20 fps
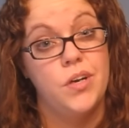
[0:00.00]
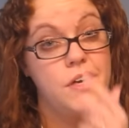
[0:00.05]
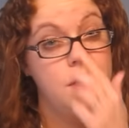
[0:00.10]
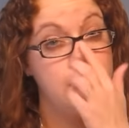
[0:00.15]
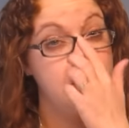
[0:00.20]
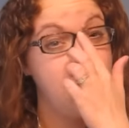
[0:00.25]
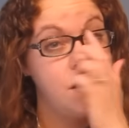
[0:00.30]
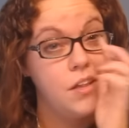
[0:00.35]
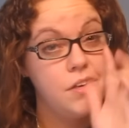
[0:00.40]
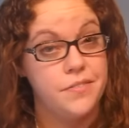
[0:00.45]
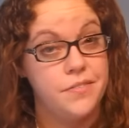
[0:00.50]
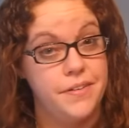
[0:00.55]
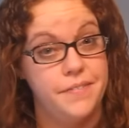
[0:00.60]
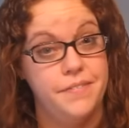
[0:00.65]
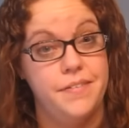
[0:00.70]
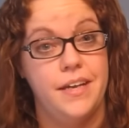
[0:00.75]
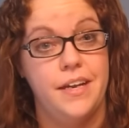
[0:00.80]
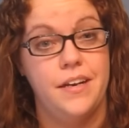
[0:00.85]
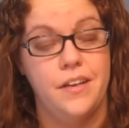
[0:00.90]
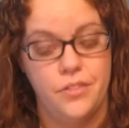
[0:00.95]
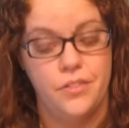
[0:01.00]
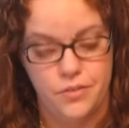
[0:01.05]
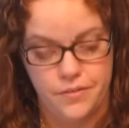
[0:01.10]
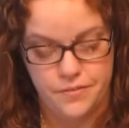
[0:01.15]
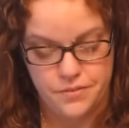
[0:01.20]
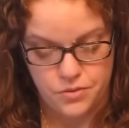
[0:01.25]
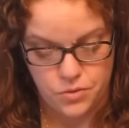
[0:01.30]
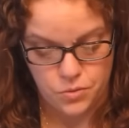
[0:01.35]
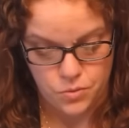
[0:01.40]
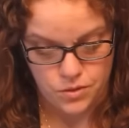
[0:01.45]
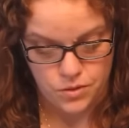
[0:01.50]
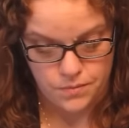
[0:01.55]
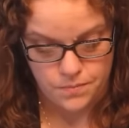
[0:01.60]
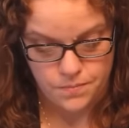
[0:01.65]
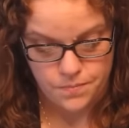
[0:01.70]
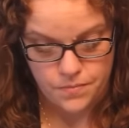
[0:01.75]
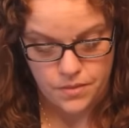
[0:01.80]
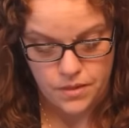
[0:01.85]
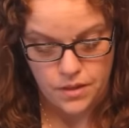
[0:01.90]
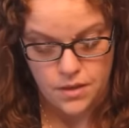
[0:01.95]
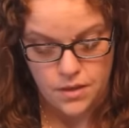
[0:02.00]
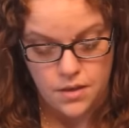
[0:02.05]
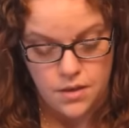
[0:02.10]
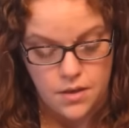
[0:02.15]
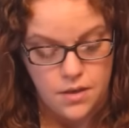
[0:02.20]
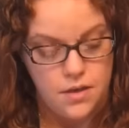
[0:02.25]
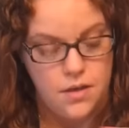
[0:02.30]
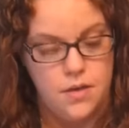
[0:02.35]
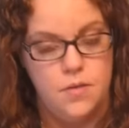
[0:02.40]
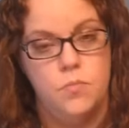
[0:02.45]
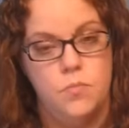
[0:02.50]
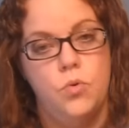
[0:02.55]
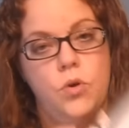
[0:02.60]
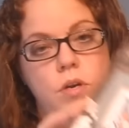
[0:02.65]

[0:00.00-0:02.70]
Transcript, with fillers: A dollar fifty at a thrift store. Um,